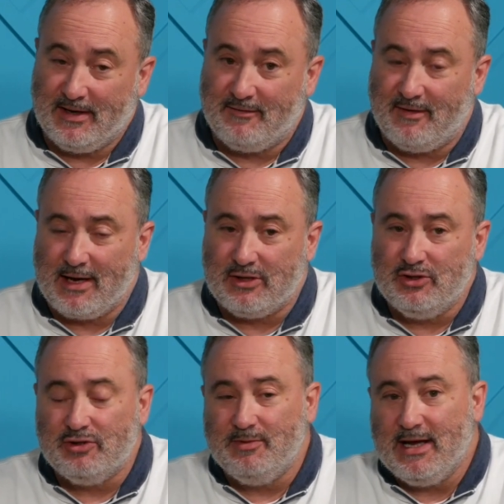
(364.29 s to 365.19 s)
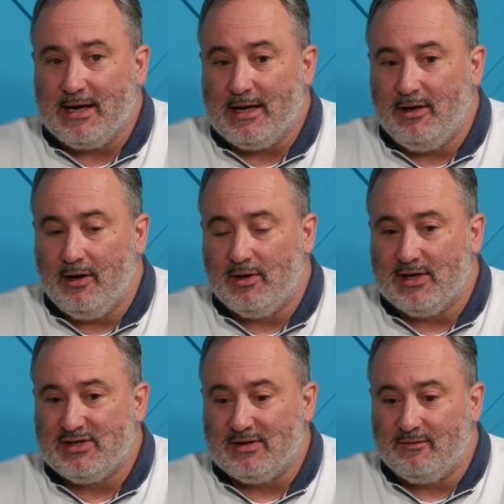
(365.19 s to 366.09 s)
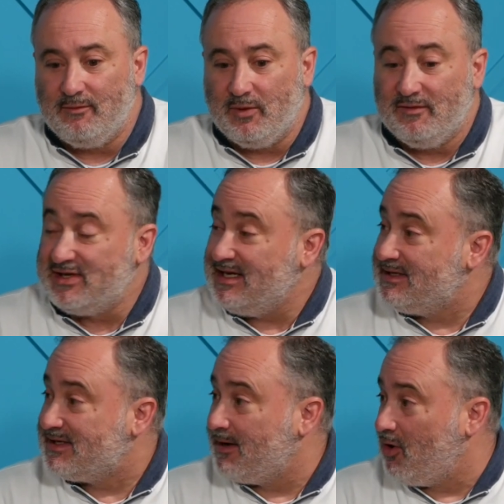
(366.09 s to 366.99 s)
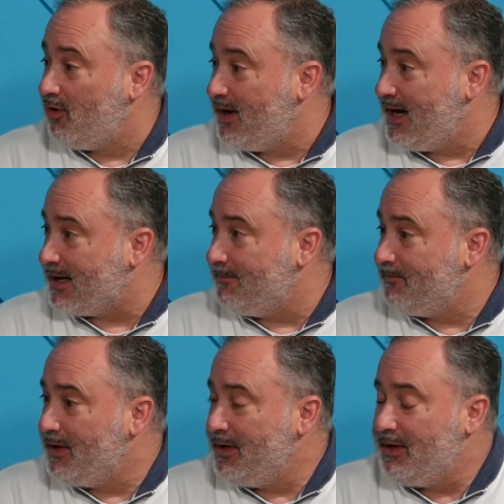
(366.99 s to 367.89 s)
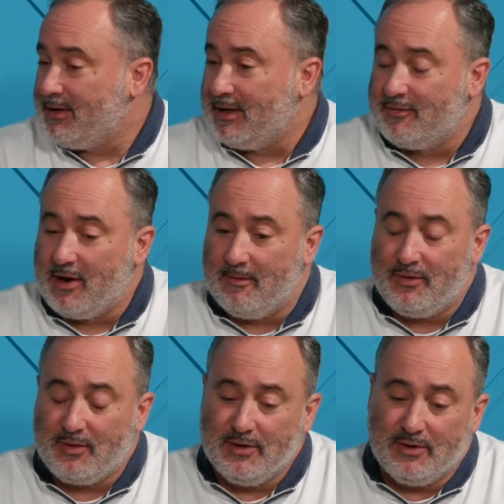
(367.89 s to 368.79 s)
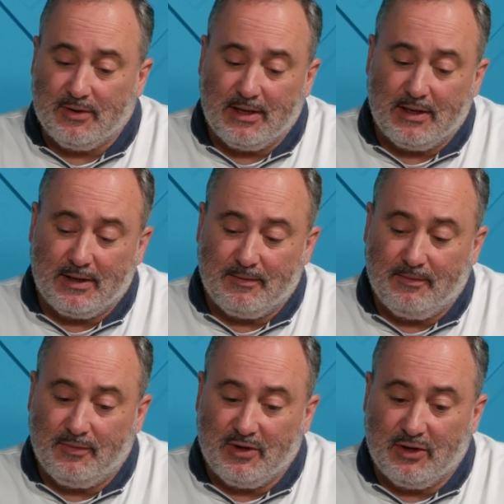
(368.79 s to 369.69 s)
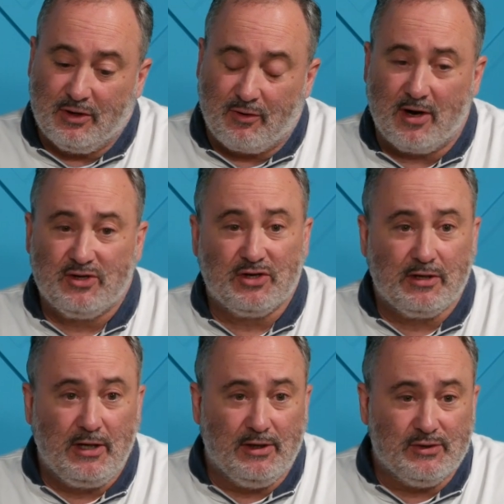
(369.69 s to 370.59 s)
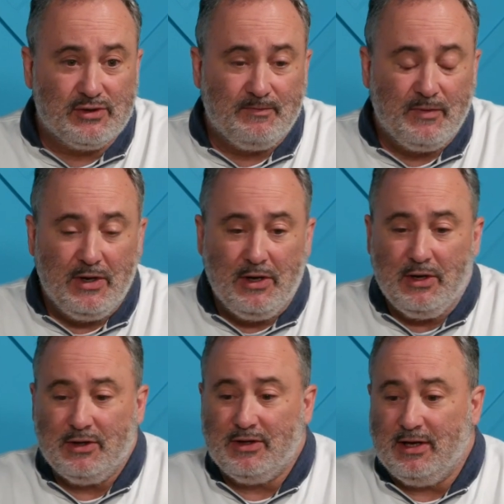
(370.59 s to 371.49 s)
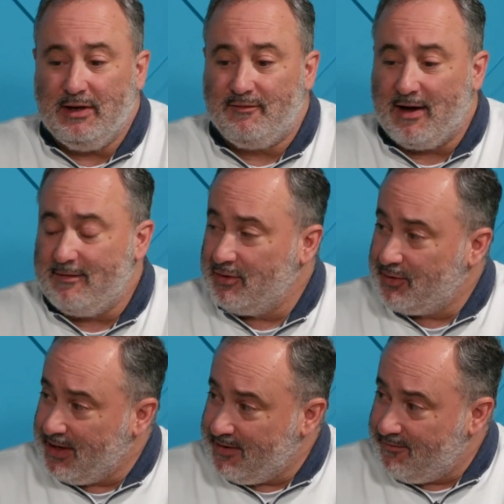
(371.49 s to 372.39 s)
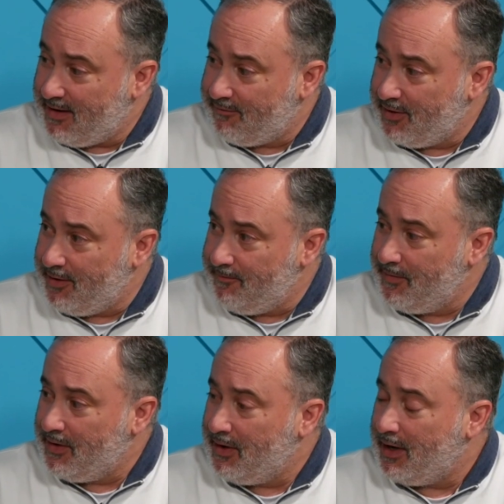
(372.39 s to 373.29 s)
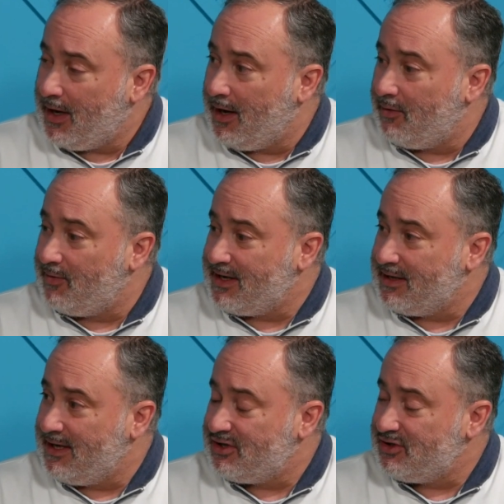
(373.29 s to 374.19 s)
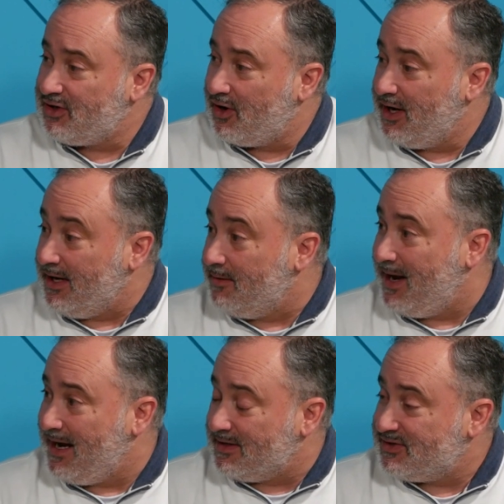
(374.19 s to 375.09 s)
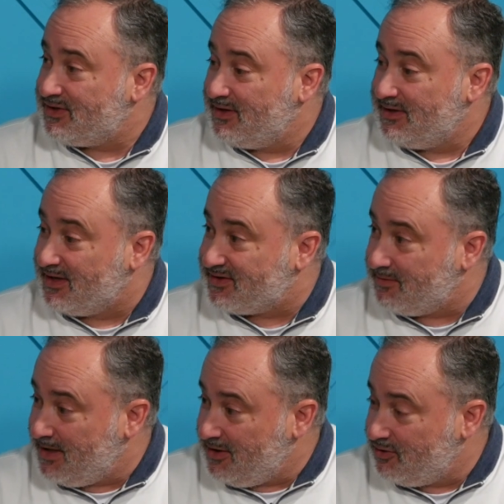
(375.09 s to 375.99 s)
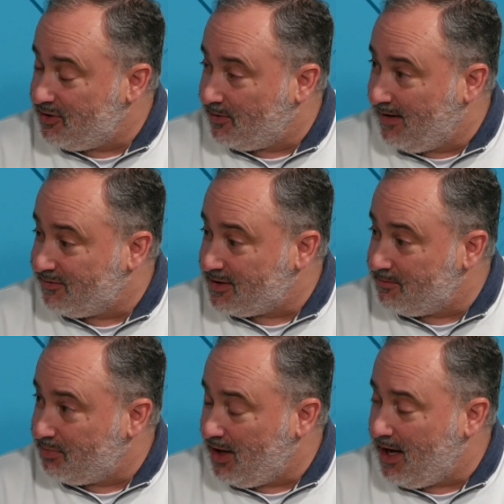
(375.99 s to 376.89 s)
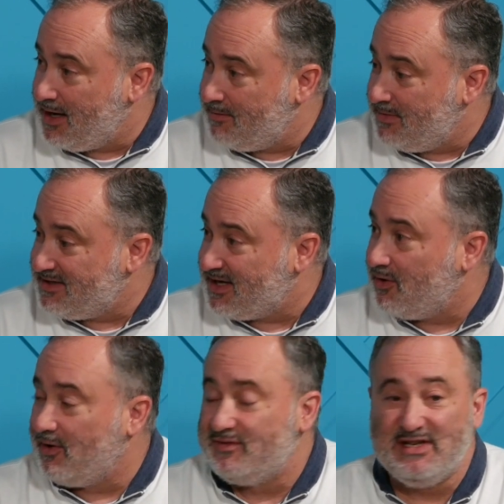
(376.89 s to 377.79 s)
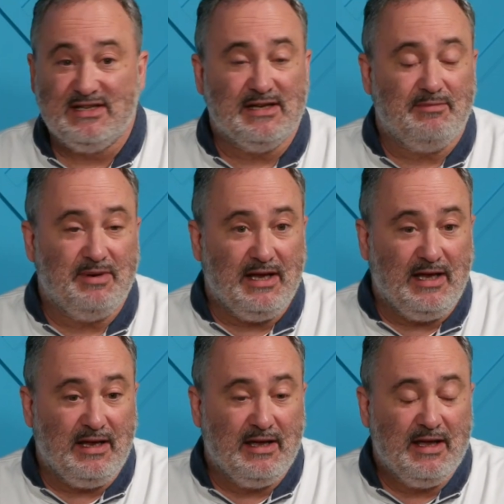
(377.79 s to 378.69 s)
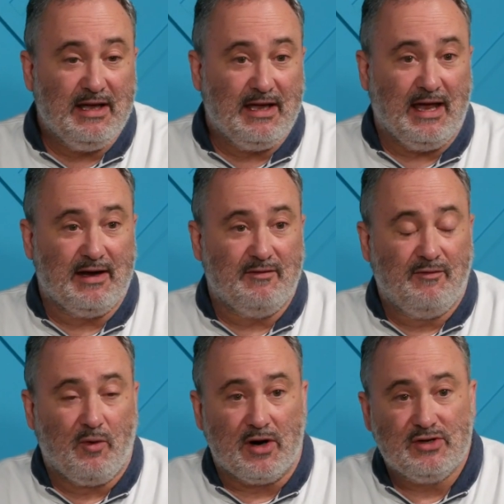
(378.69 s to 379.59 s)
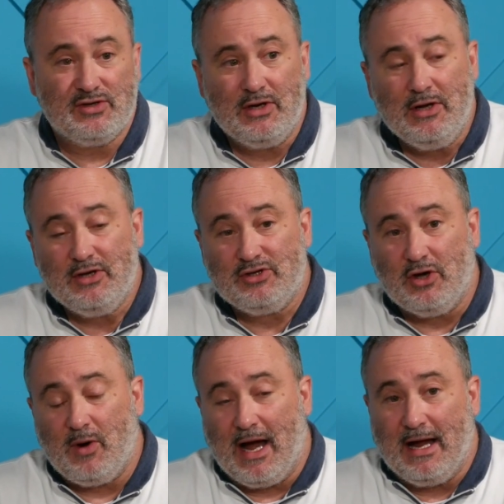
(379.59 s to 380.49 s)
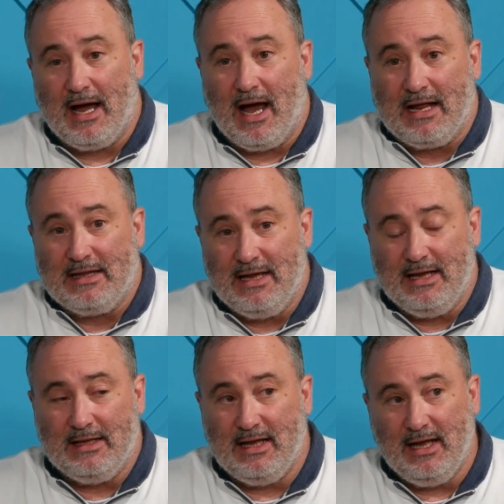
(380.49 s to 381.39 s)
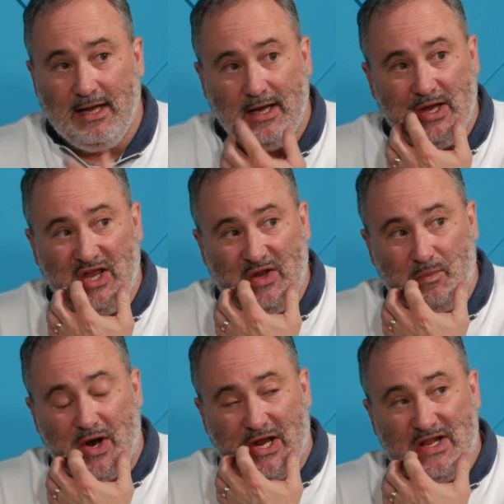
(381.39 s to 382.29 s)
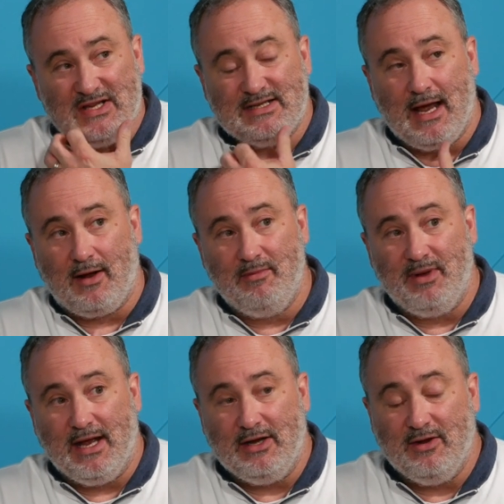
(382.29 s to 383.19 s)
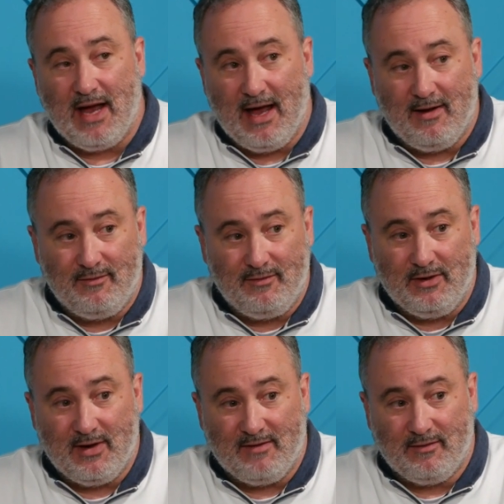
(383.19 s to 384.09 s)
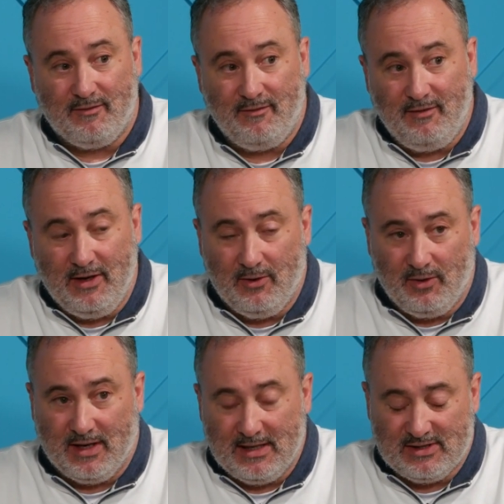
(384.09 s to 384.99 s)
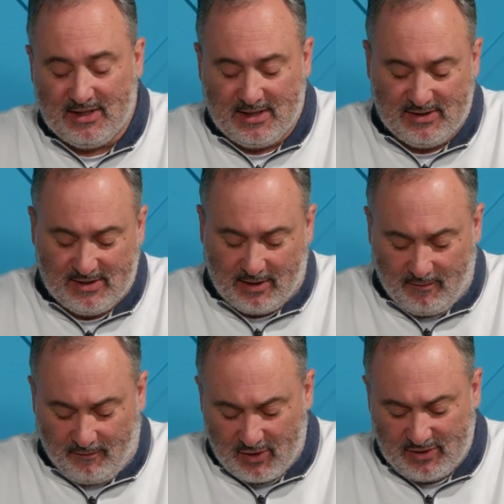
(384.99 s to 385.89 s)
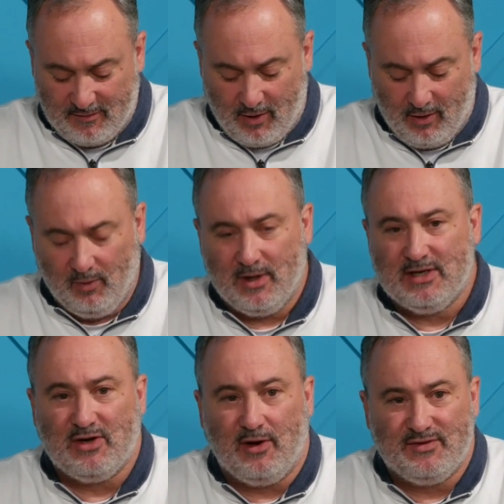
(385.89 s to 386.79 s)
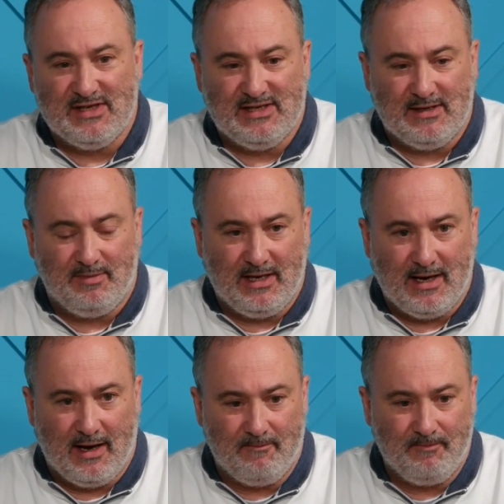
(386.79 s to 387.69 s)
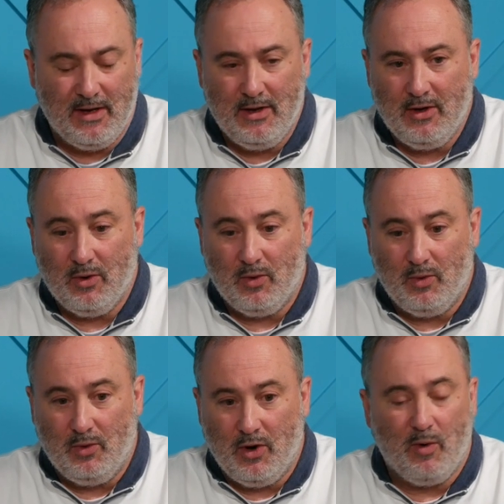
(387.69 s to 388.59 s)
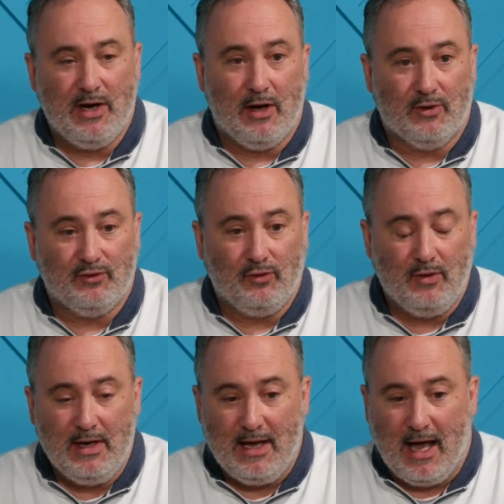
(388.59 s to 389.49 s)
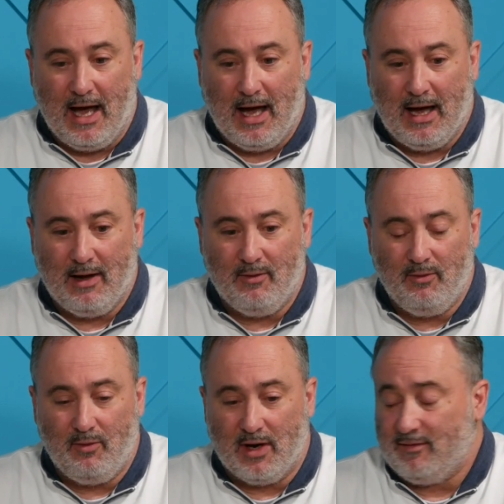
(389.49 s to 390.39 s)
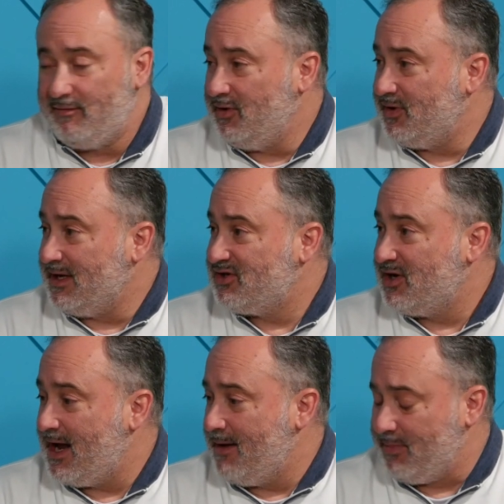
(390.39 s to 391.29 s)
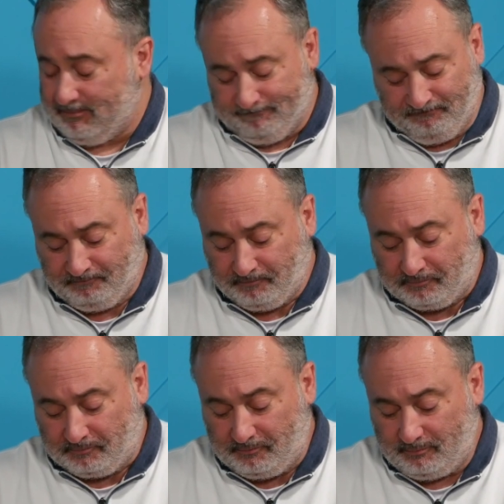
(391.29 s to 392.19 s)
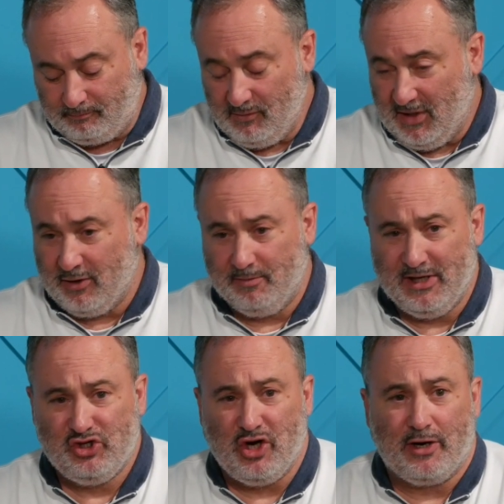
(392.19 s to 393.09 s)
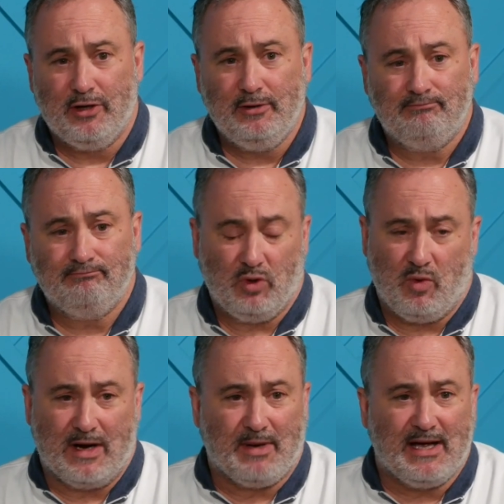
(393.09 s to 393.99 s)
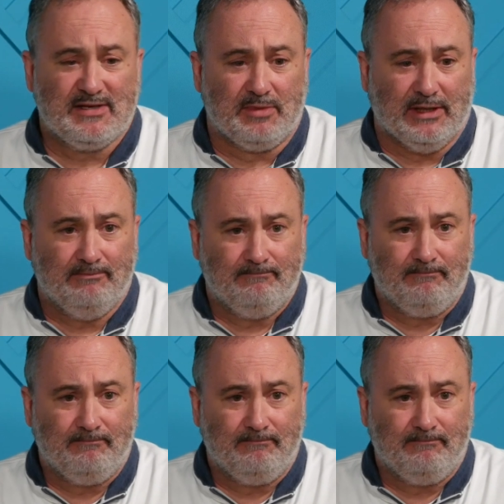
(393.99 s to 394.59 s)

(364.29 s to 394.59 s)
In fact, you should be getting a notice, and we've seen some already that have come through. Your audits are closed. The 503 and VEVRAA regulations are in abeyance. Doesn't mean you don't have to comply. It means that OFCCP can enforce. So I think breaking this down a bit, you have a few things to consider. First of all, what is OFCCP now? No one knows. One of a few things could happen. It'll be shuttered, quite possibly.